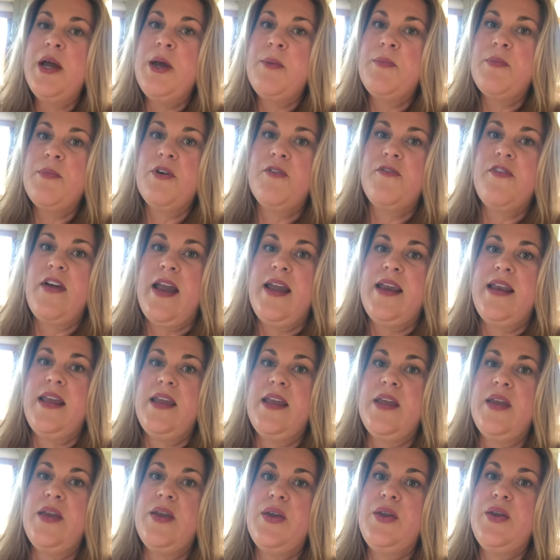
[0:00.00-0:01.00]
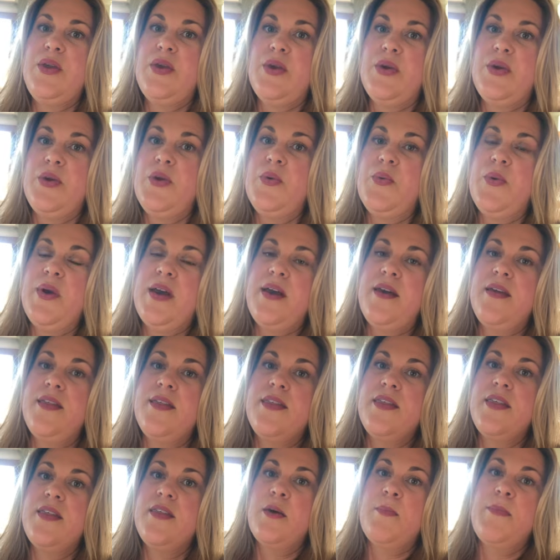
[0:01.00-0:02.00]
providing you with
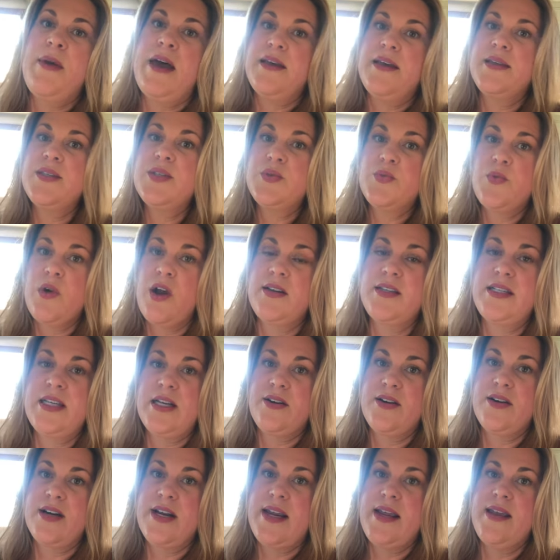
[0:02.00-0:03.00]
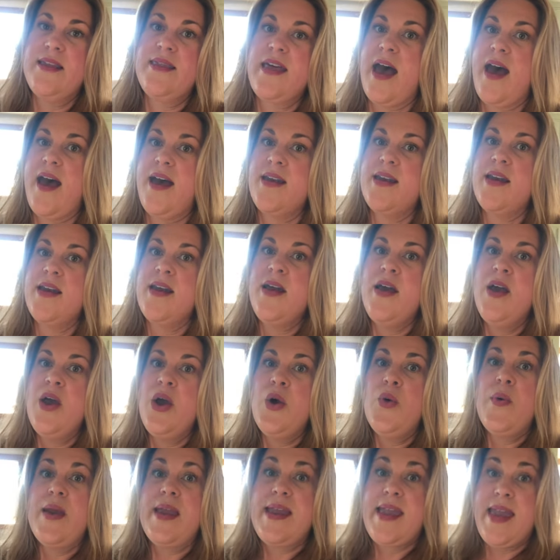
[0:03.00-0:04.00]
the best raw dairy that
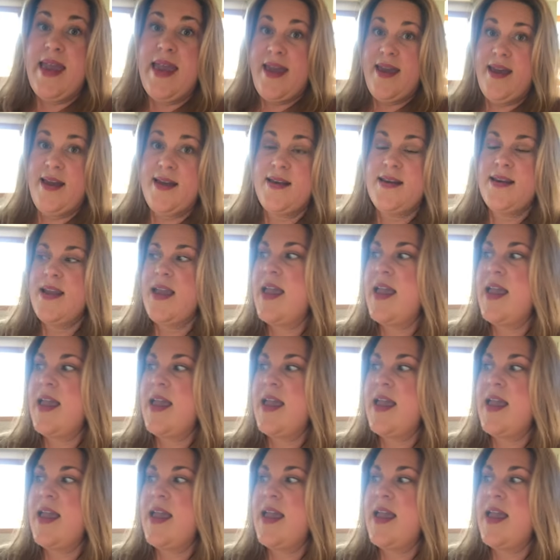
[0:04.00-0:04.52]
we can.